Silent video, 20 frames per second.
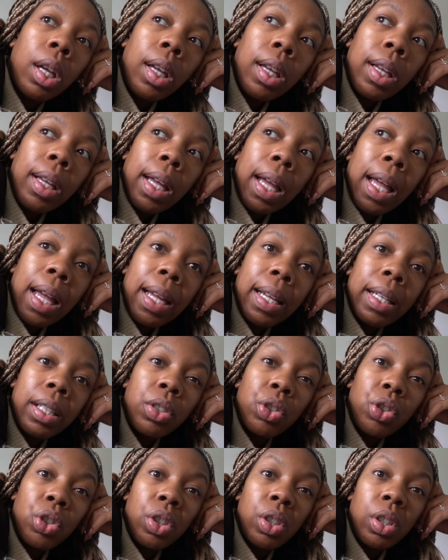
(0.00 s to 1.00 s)

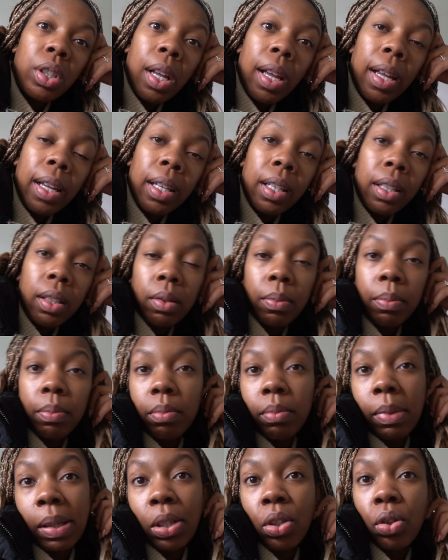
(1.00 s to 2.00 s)
and just like
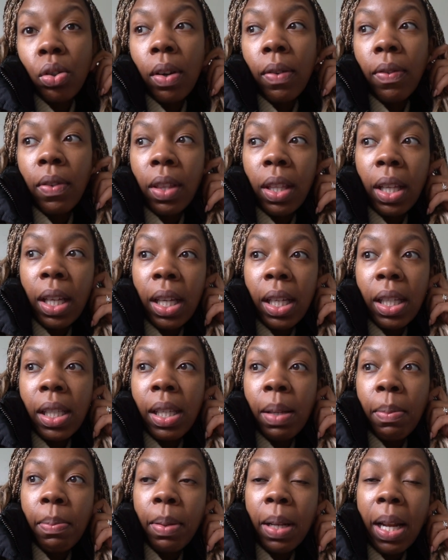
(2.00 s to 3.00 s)
get
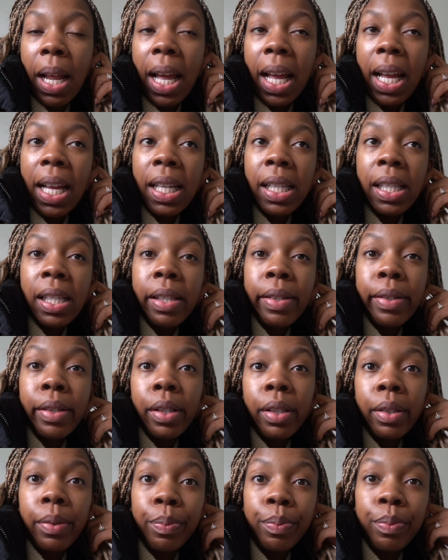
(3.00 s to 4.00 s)
things in place.
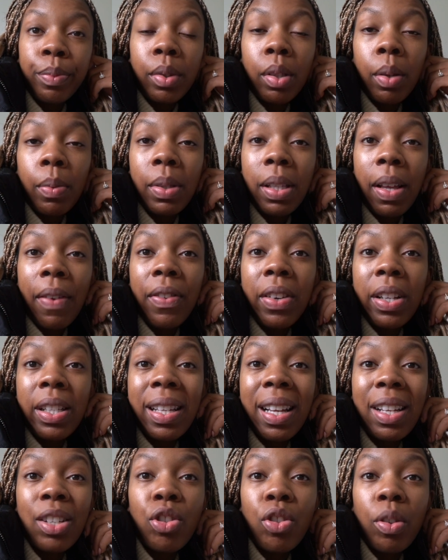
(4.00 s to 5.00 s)
Someone's having a
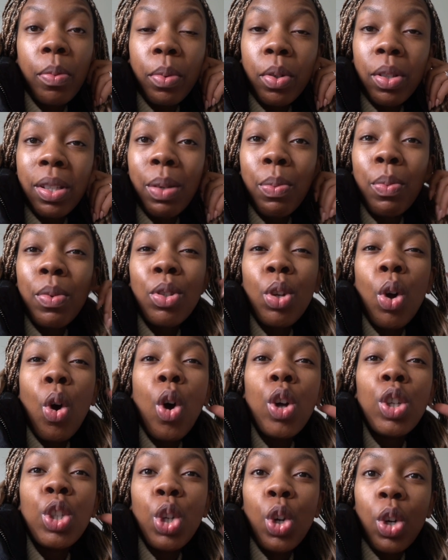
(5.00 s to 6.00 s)
tantrum because he wants
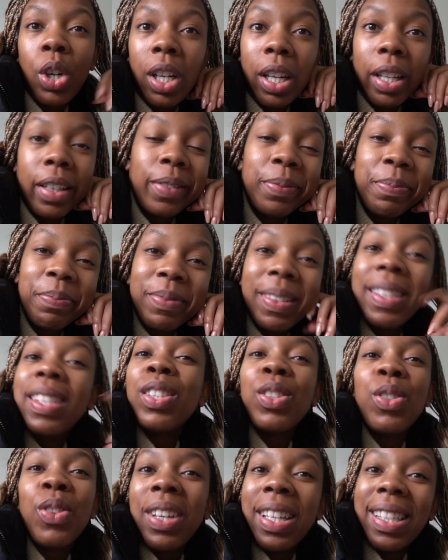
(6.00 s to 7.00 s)
hot chocolate, but this
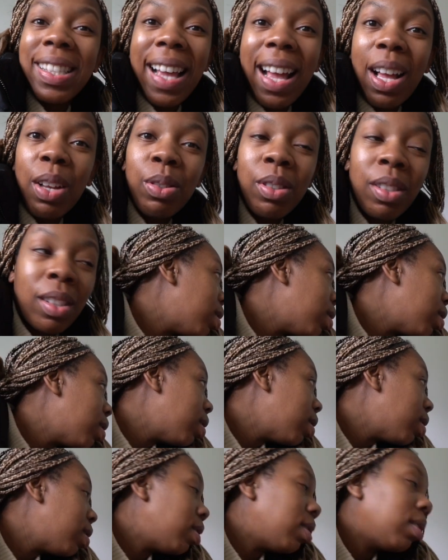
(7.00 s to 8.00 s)
is not his house.
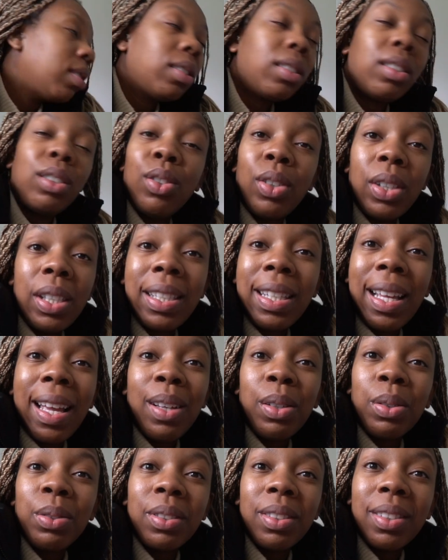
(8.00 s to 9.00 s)
It's not his
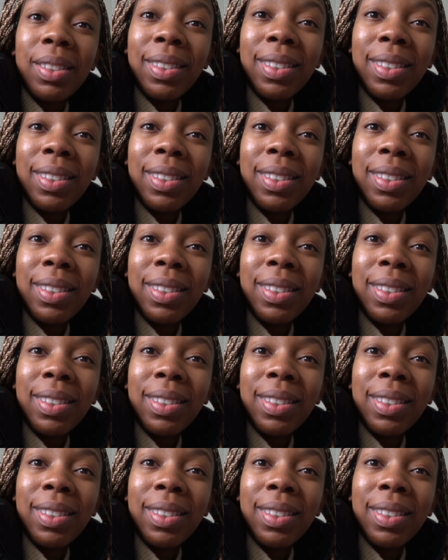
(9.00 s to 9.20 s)
house.